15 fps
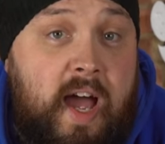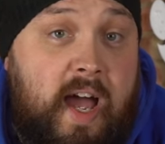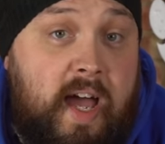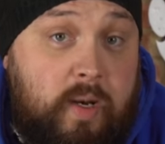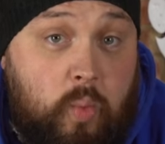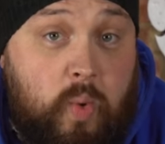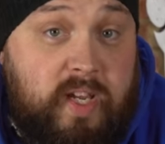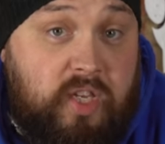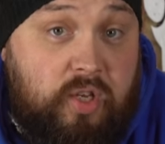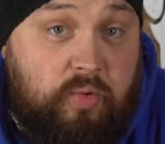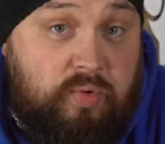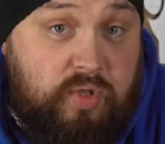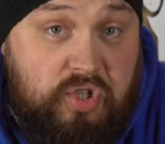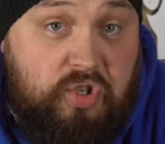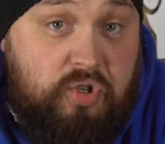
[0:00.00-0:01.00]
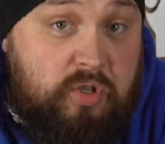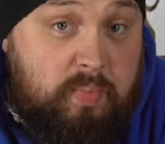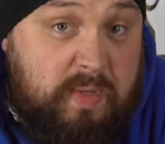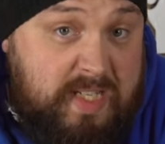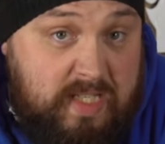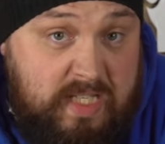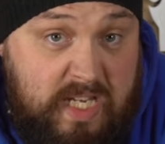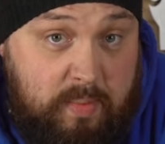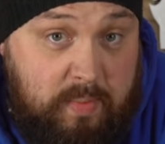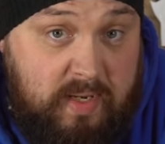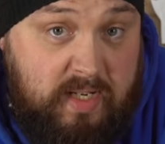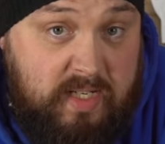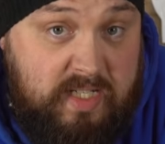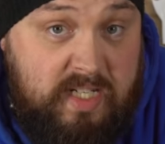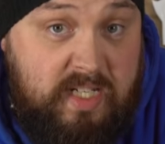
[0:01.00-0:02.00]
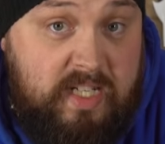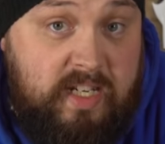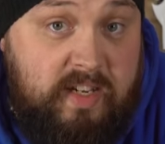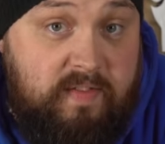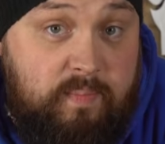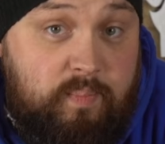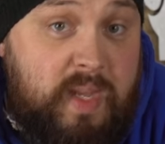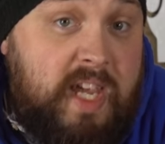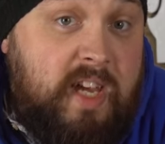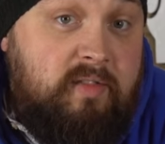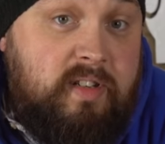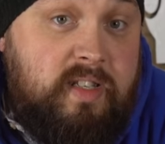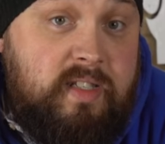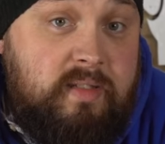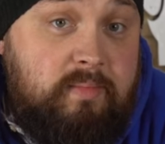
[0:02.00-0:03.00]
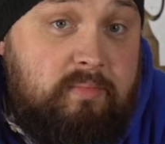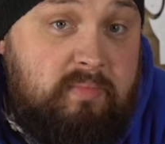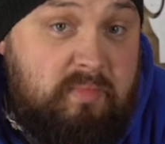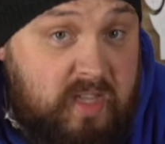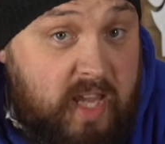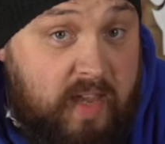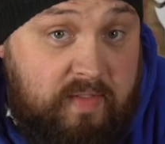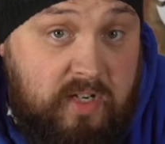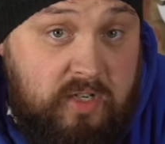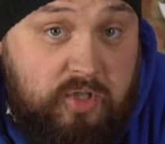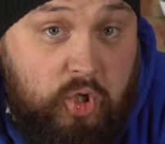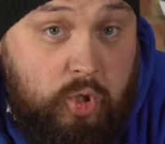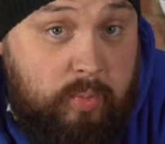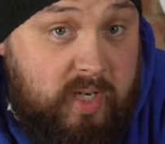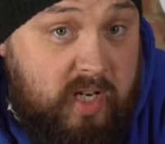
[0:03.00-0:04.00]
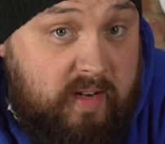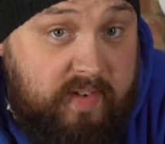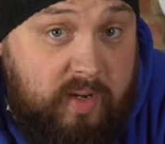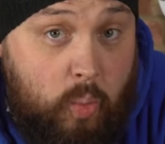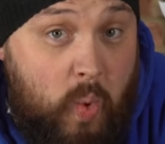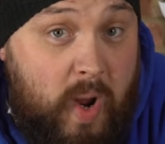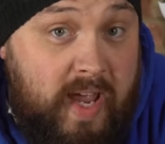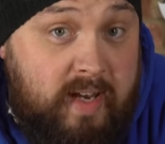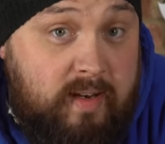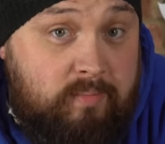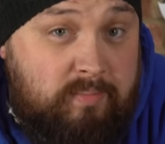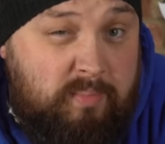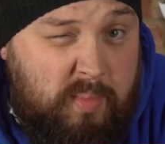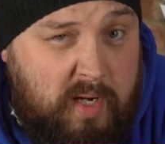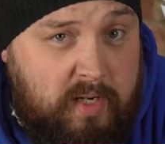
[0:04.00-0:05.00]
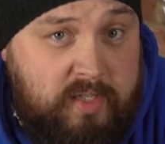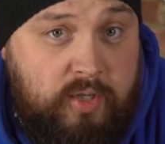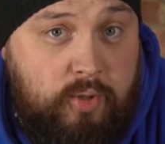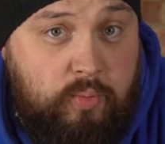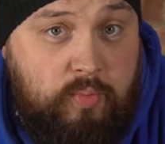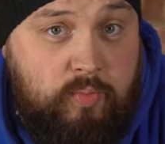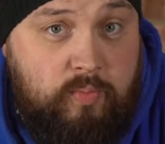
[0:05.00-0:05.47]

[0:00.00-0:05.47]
and when you should be skipping a dive, here is Never Go Scuba Diving When, part two.